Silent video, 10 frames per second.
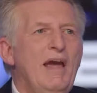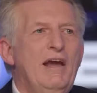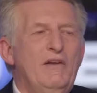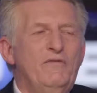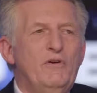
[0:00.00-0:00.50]

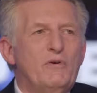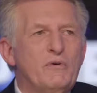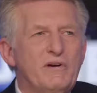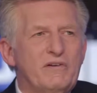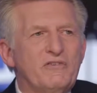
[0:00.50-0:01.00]
And if you
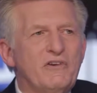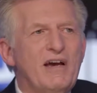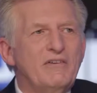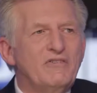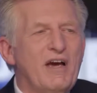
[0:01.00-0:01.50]

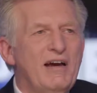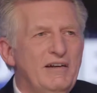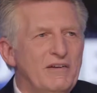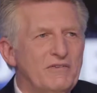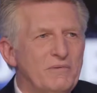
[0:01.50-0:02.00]
criticize
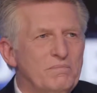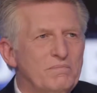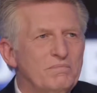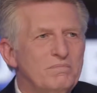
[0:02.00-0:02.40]
Zionism,